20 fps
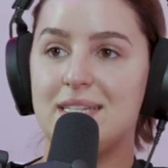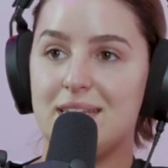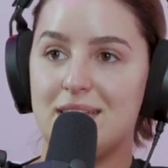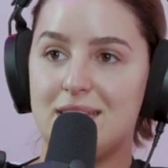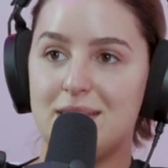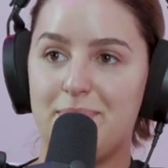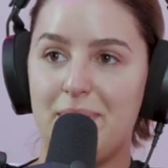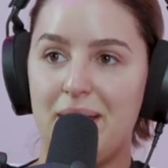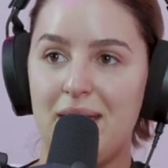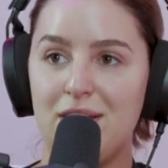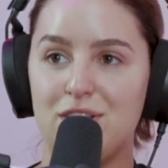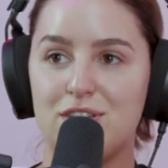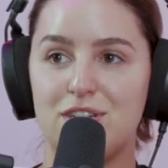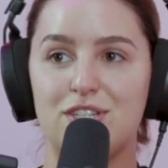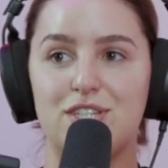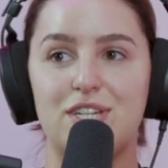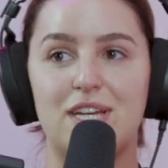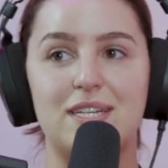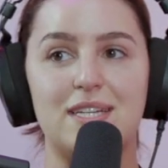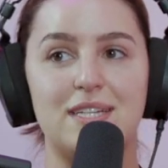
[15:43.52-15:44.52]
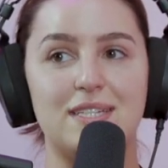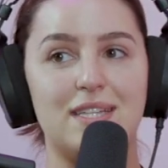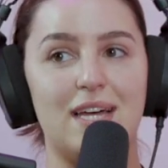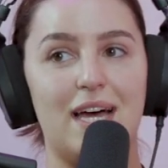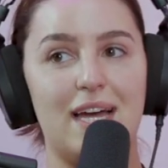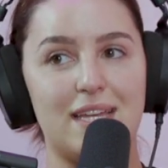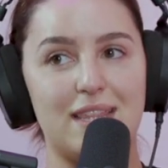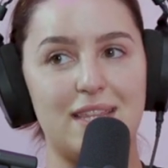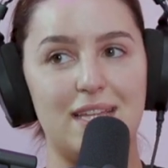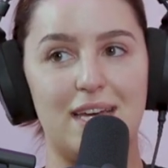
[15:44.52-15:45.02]
did a speech and she did
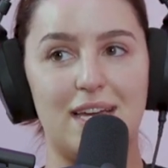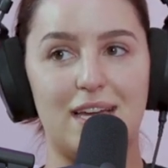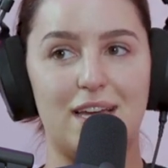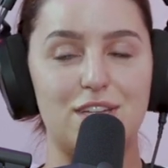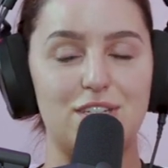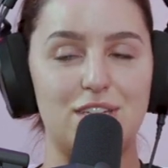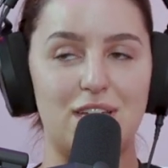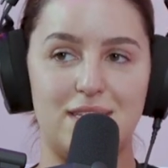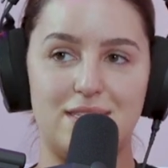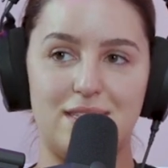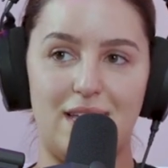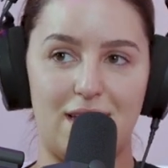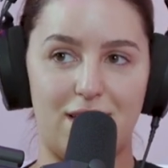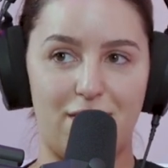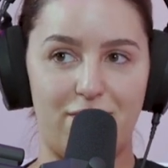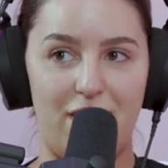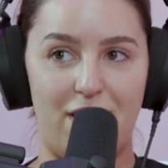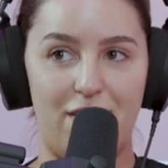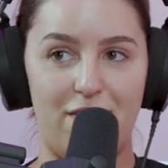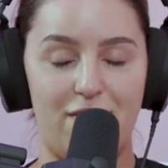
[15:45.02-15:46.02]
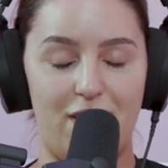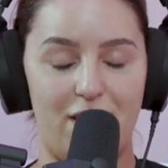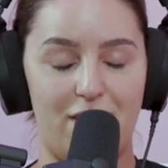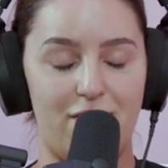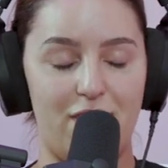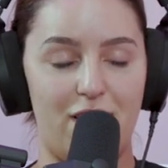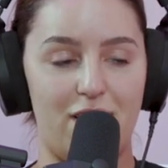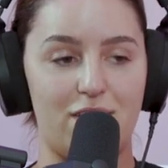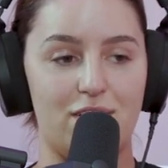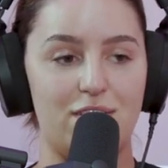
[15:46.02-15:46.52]
like because she's like very, very,
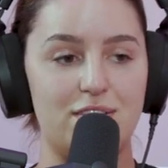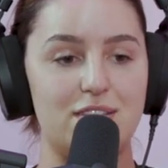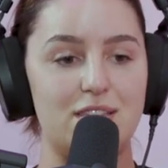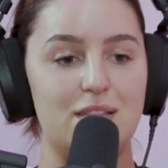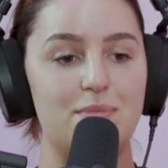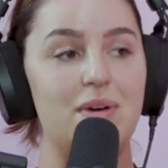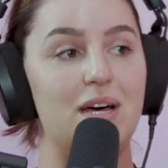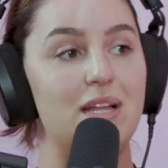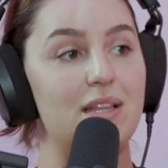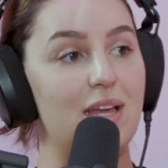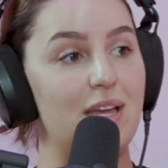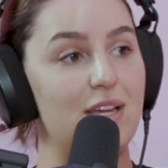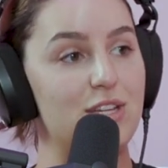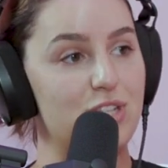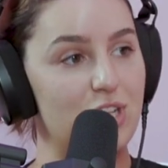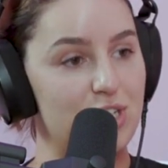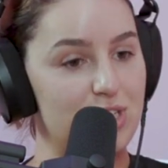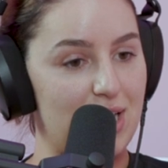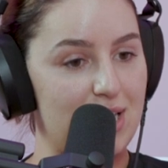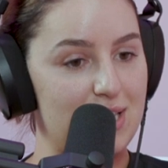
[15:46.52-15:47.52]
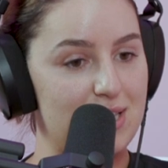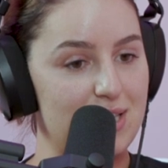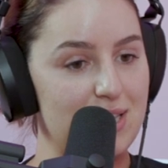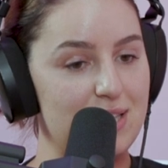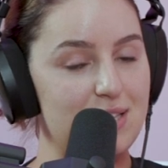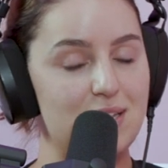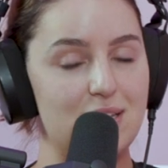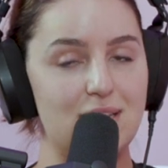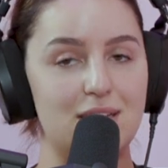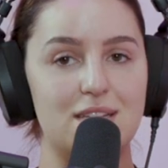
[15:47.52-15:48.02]
very close to them. Alicia, Jay's
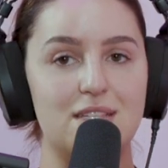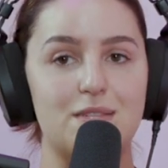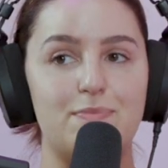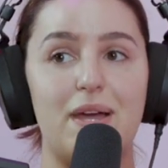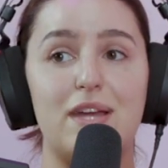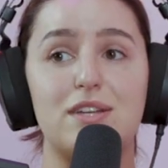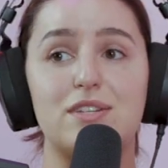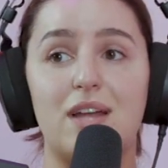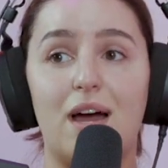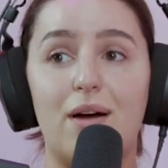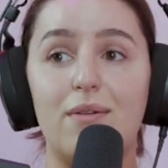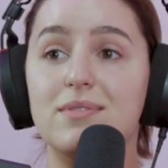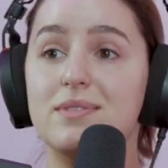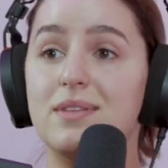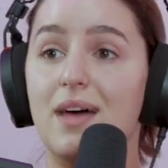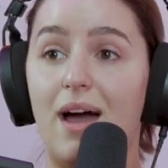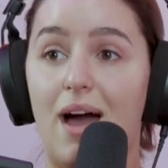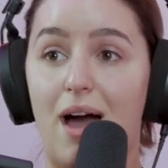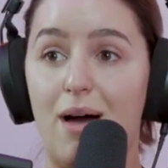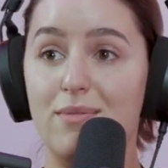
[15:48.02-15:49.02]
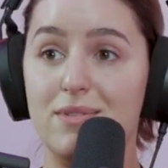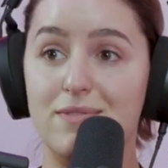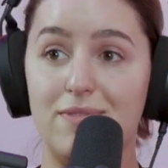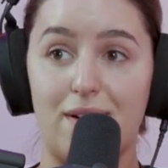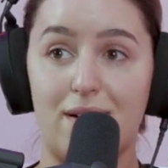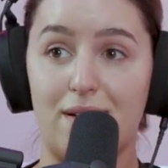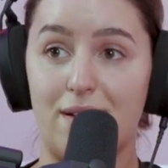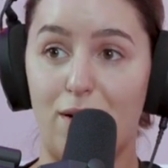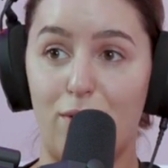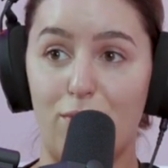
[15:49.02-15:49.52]
sister, did a speech and I
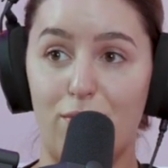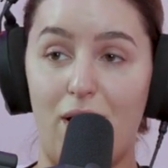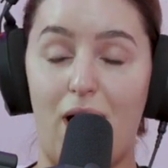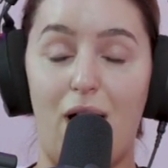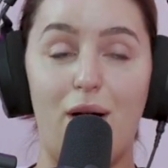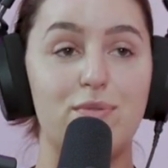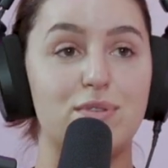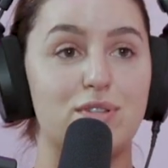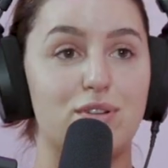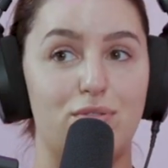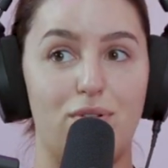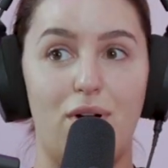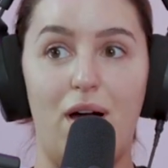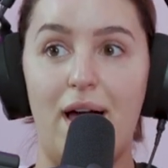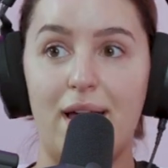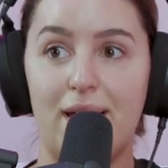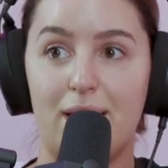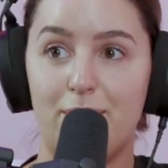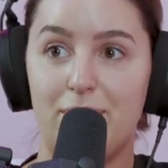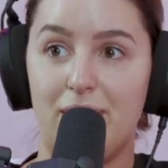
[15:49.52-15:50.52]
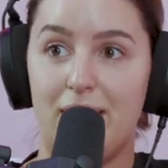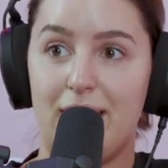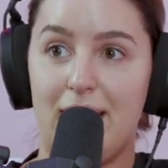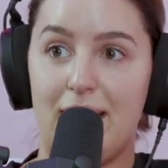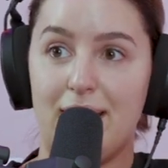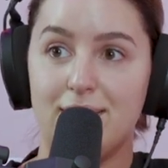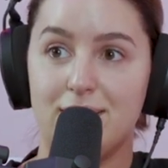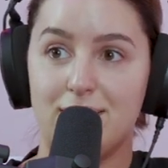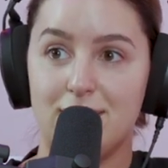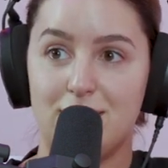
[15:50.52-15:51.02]
was crying in bloody
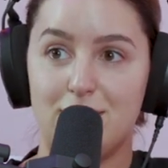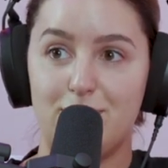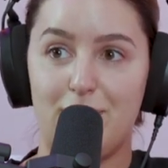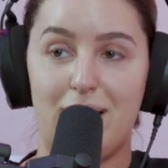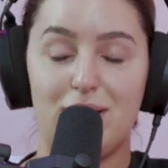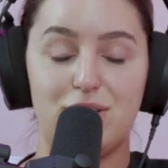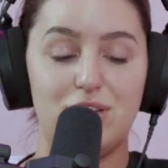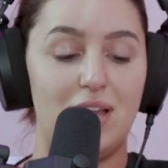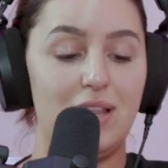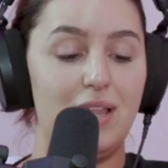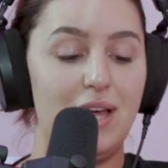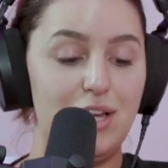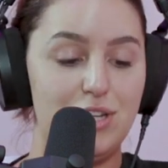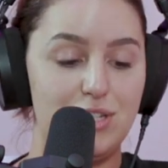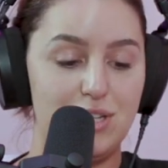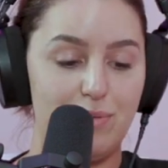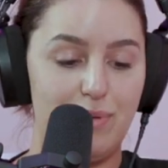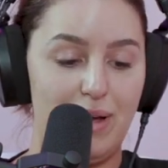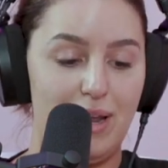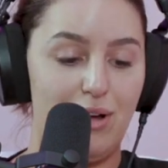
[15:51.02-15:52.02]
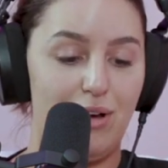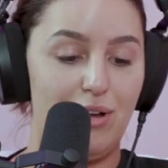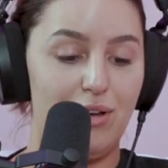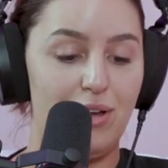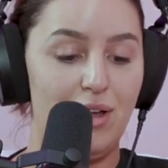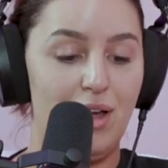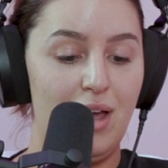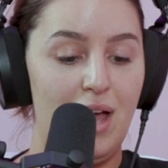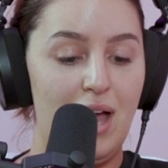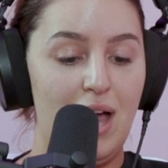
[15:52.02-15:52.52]
Enza's speech. Alicia went
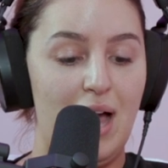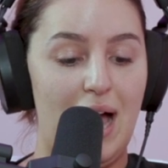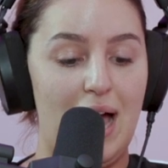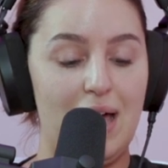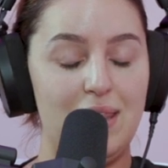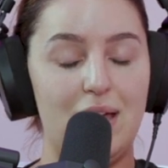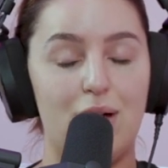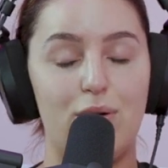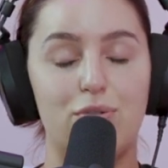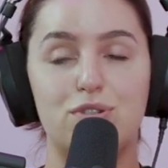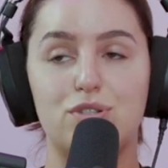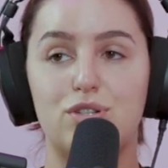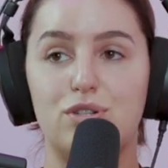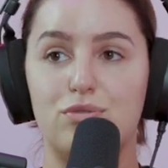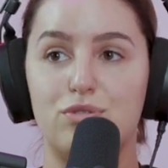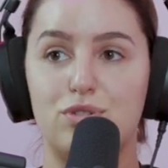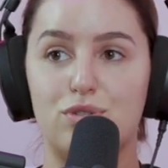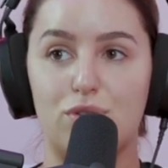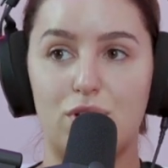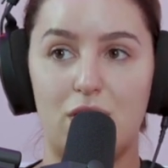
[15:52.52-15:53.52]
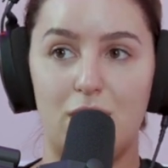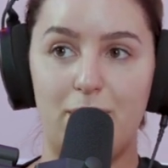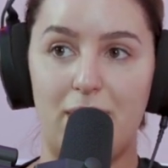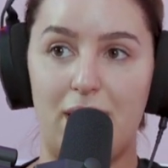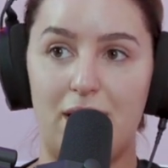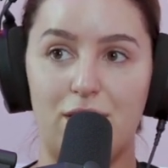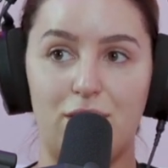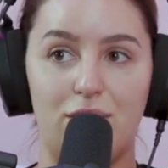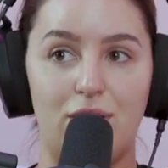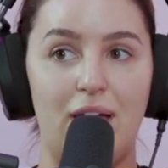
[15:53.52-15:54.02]
on and she was talking
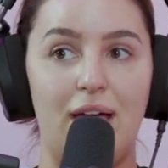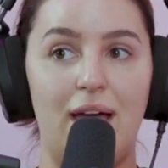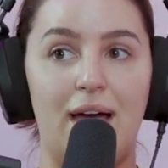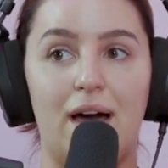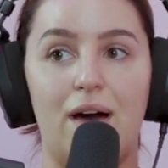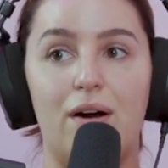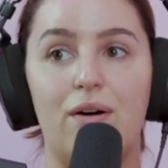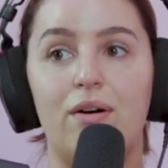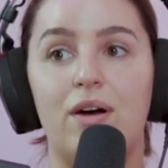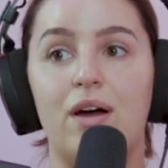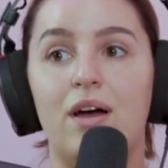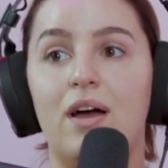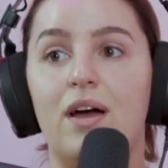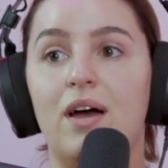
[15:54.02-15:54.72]
about, you know, how